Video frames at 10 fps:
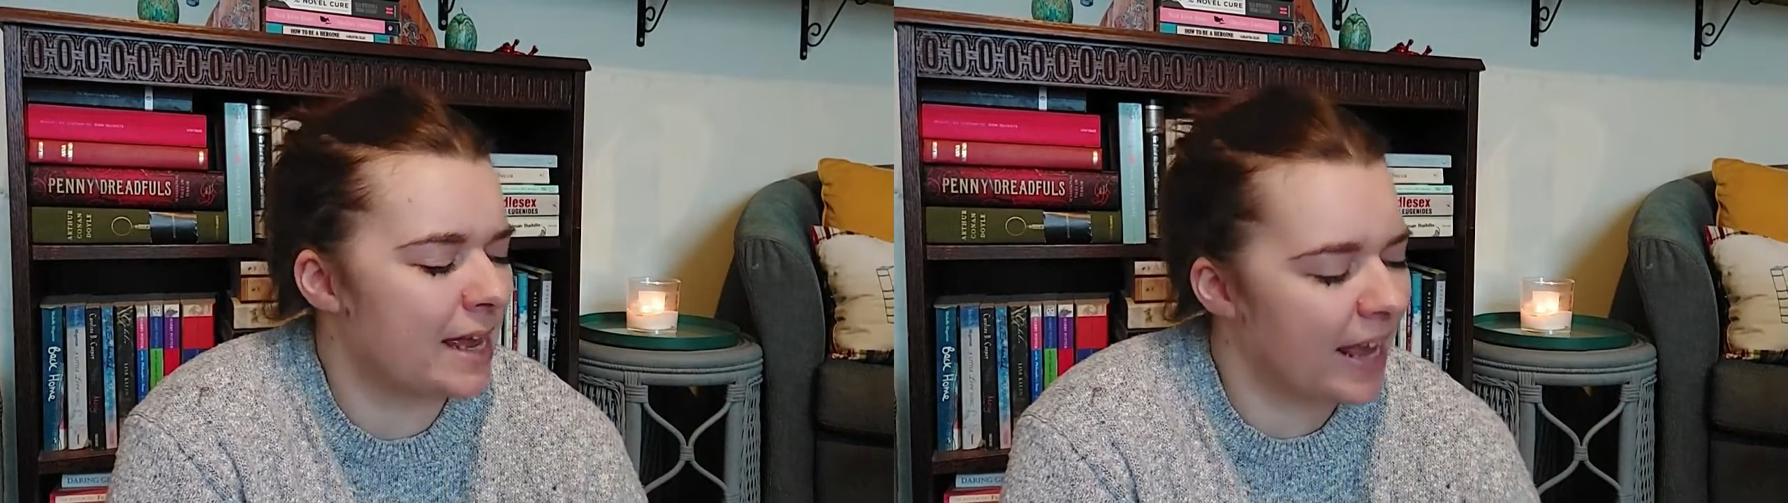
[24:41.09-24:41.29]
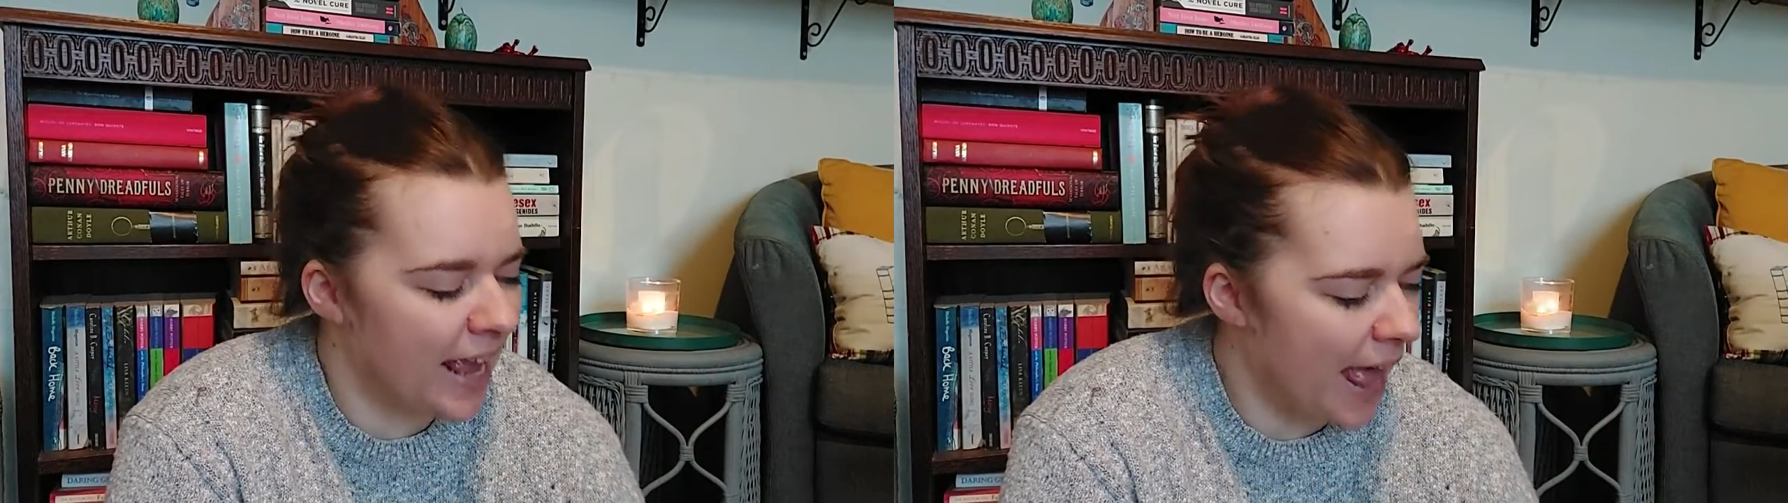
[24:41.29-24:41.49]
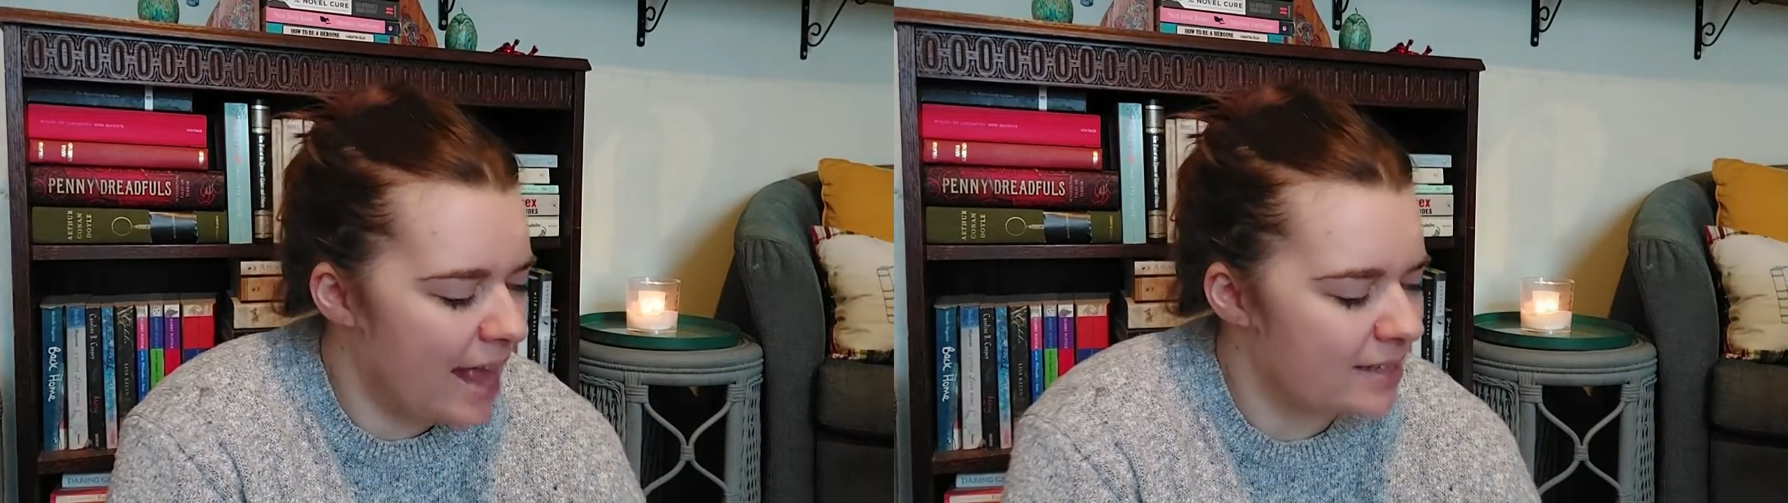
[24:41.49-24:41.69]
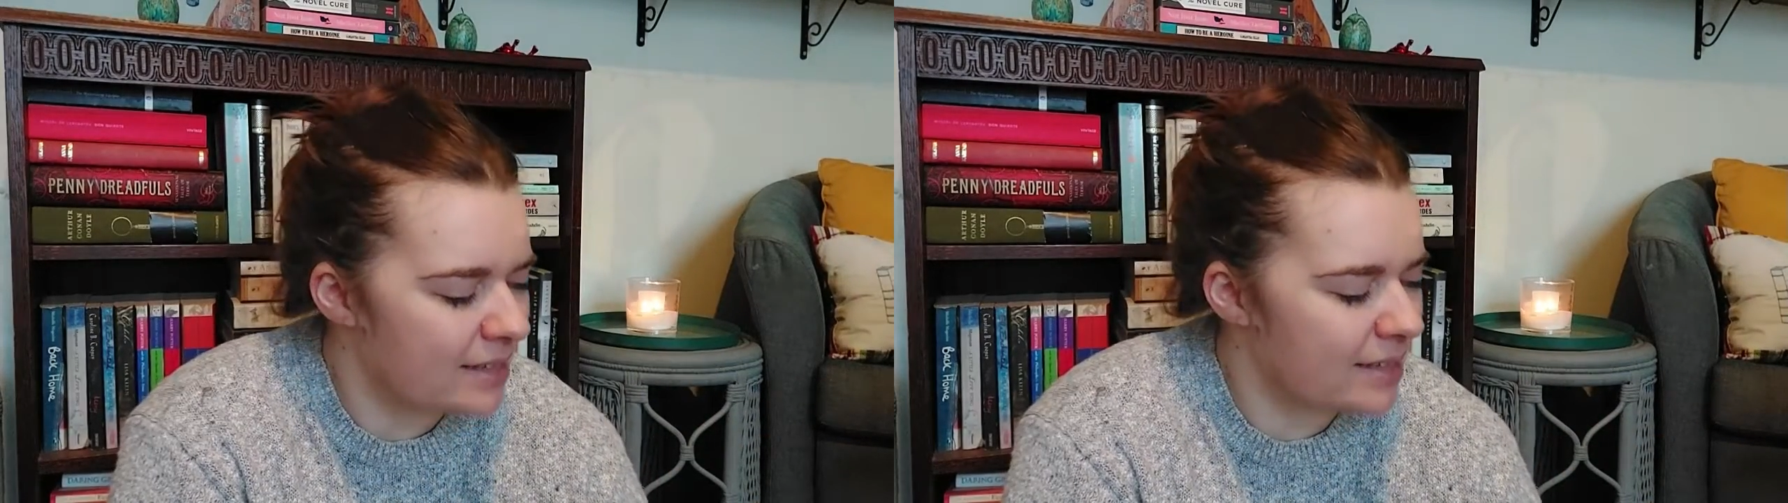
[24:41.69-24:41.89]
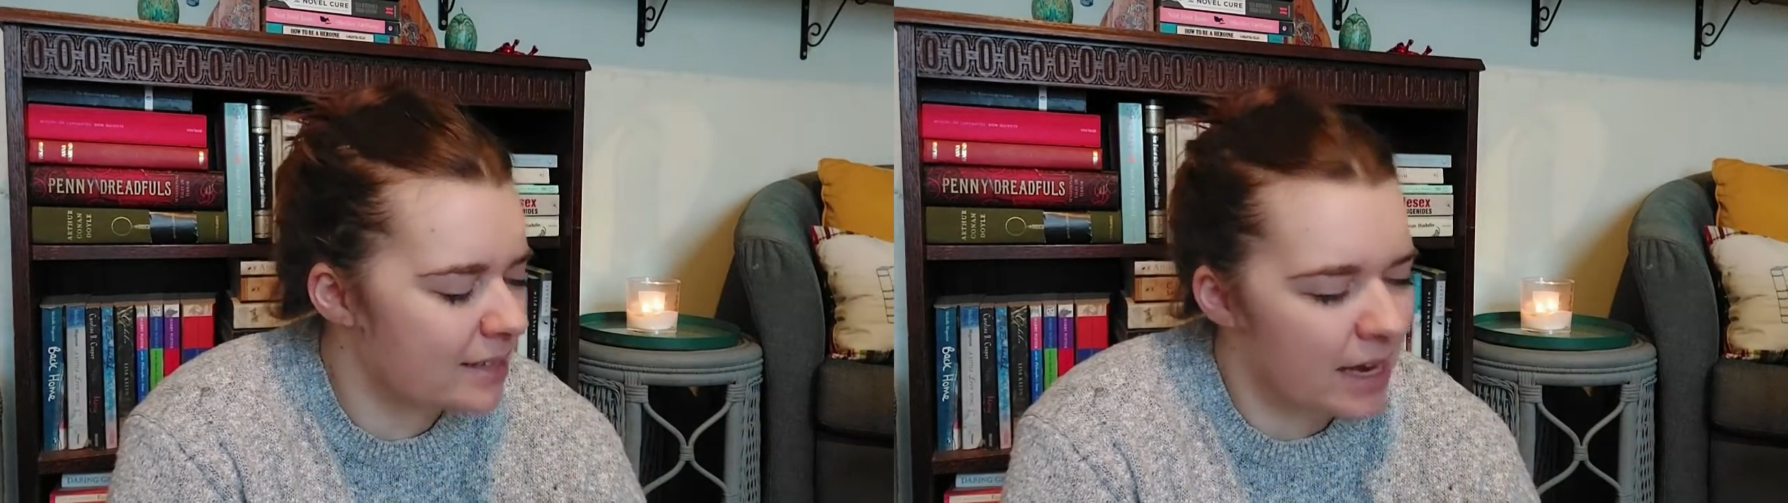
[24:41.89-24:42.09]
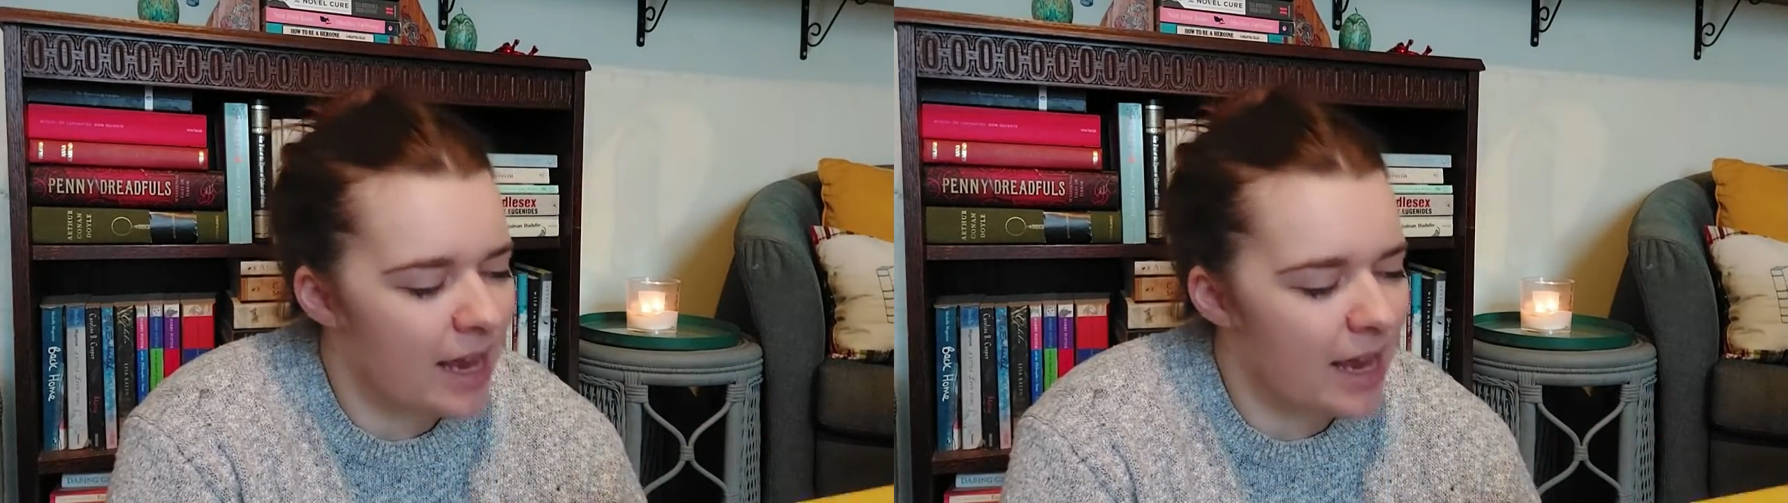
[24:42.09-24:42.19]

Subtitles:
I guess,